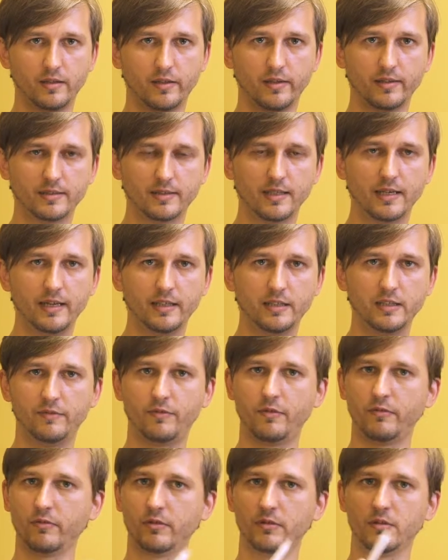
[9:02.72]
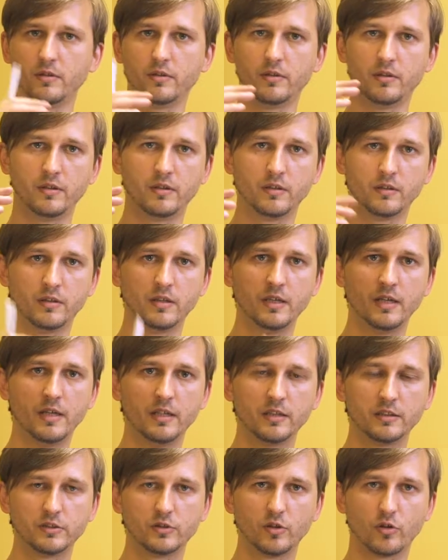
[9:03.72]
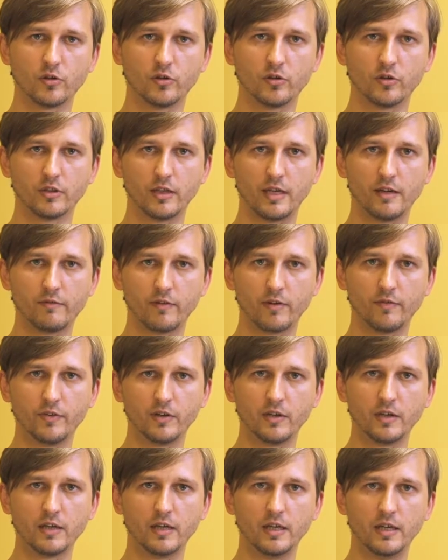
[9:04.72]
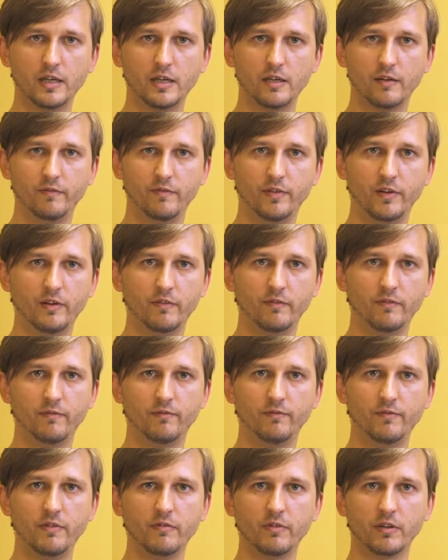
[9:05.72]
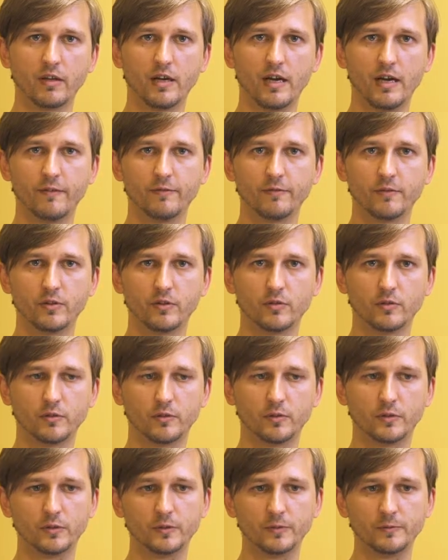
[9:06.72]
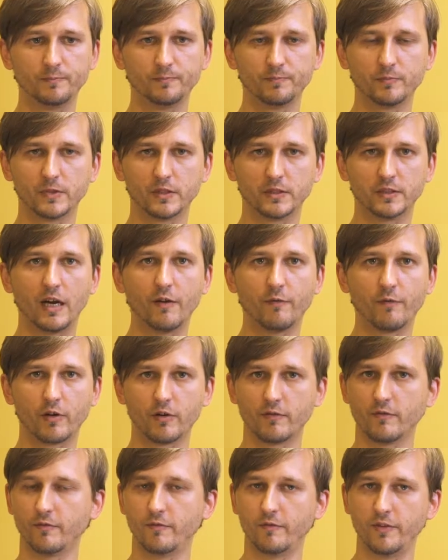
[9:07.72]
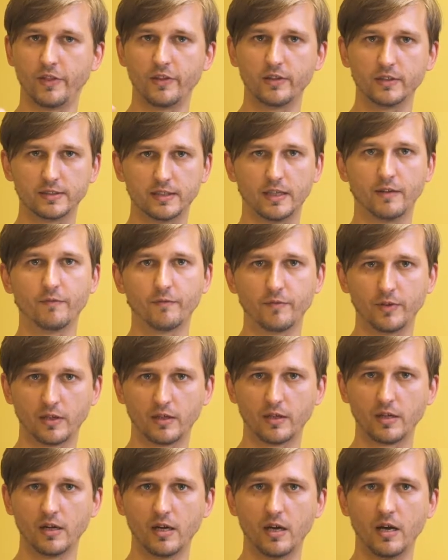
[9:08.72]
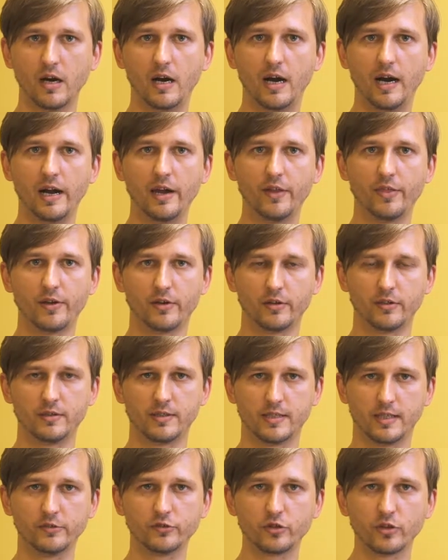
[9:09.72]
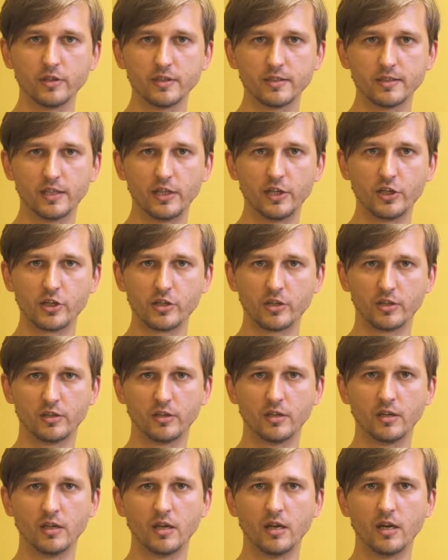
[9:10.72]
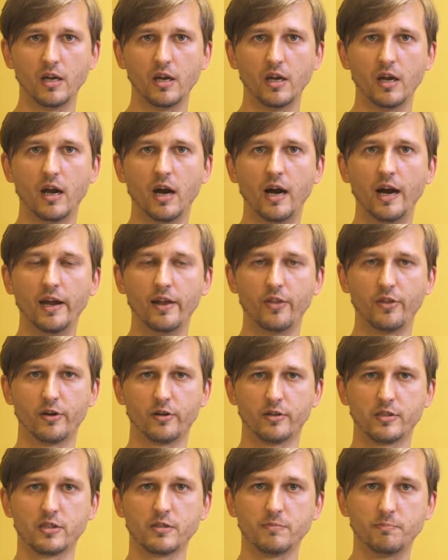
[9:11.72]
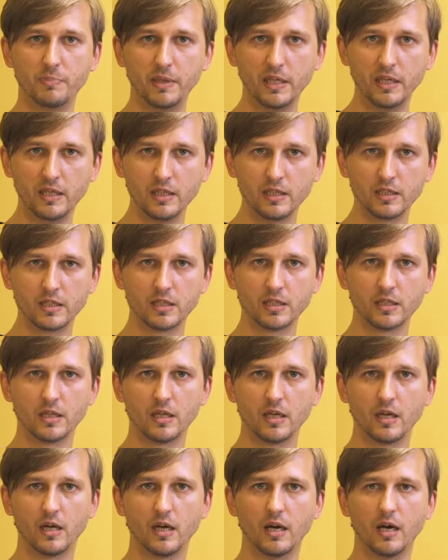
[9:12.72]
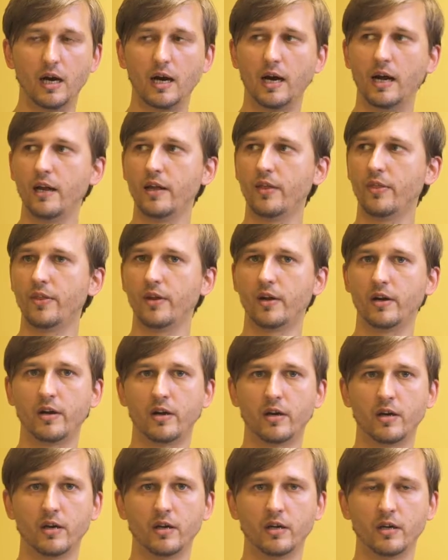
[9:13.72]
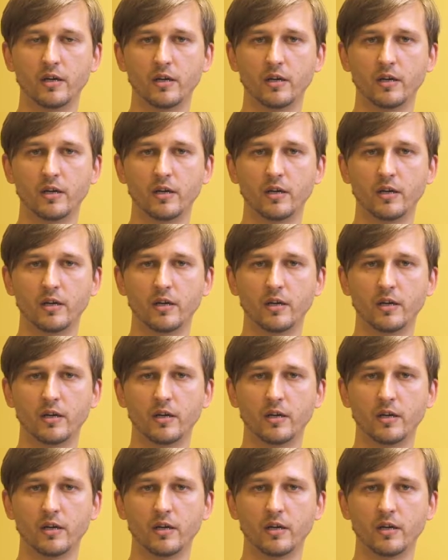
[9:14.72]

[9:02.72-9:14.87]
the site, if we will store not everything, we will have to suffer with something. Either centralization, either speed, either